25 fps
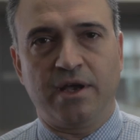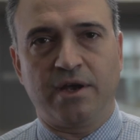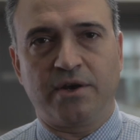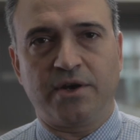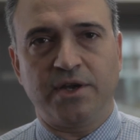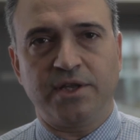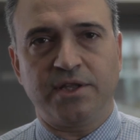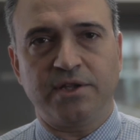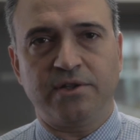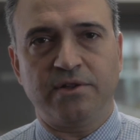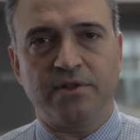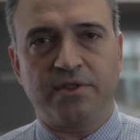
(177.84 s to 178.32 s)

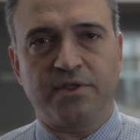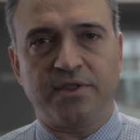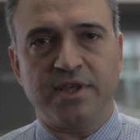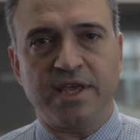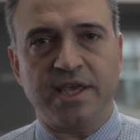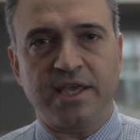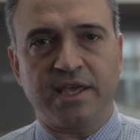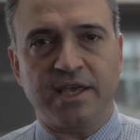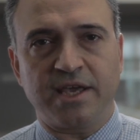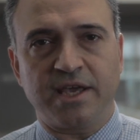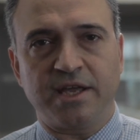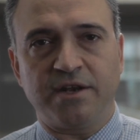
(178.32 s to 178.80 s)
critical
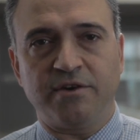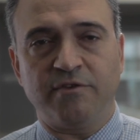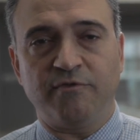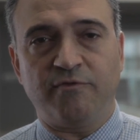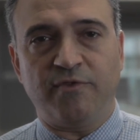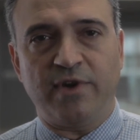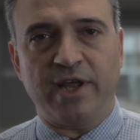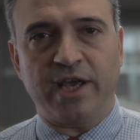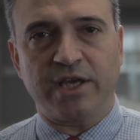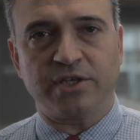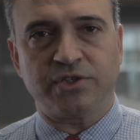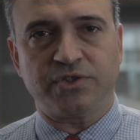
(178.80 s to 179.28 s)
thinking and
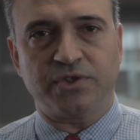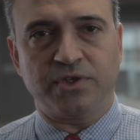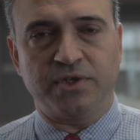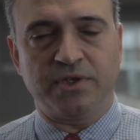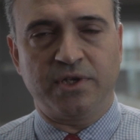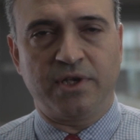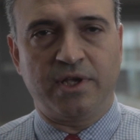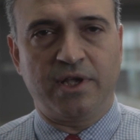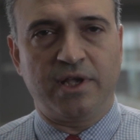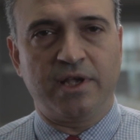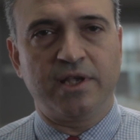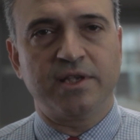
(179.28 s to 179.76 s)
reflection,
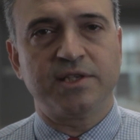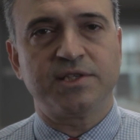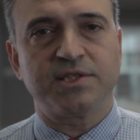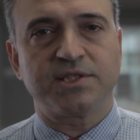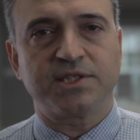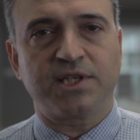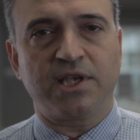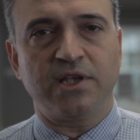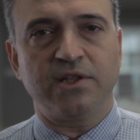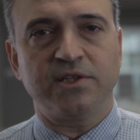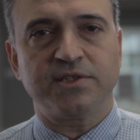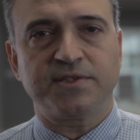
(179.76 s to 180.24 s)

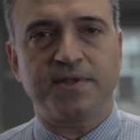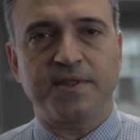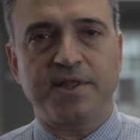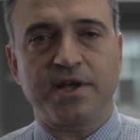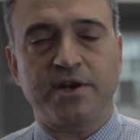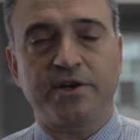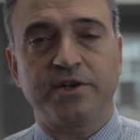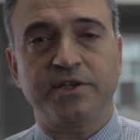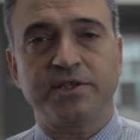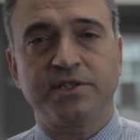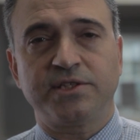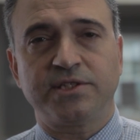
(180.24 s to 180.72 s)
skills that
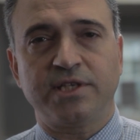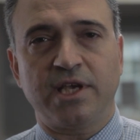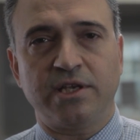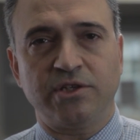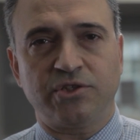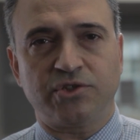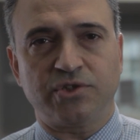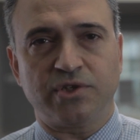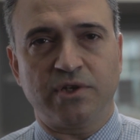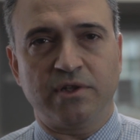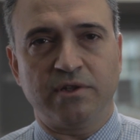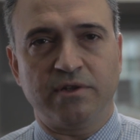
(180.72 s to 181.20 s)
are
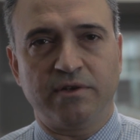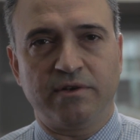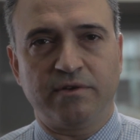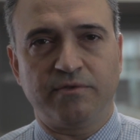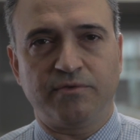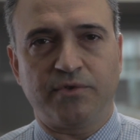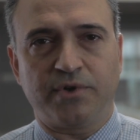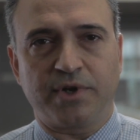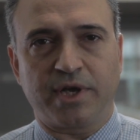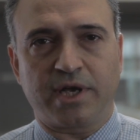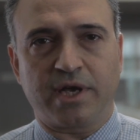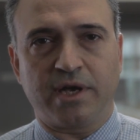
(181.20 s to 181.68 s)
essential
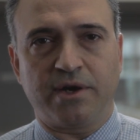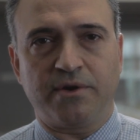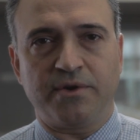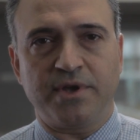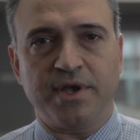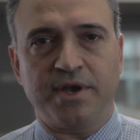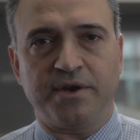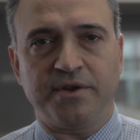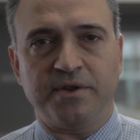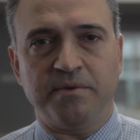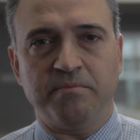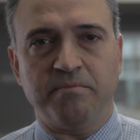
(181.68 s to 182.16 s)
for a
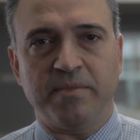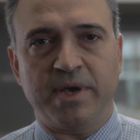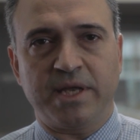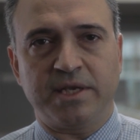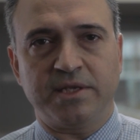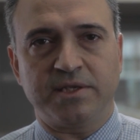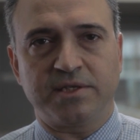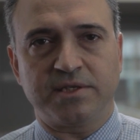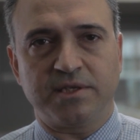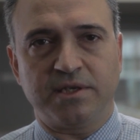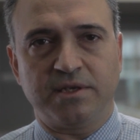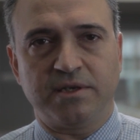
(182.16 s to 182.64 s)
career in
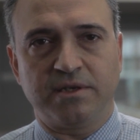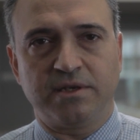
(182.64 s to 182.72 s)
medicine.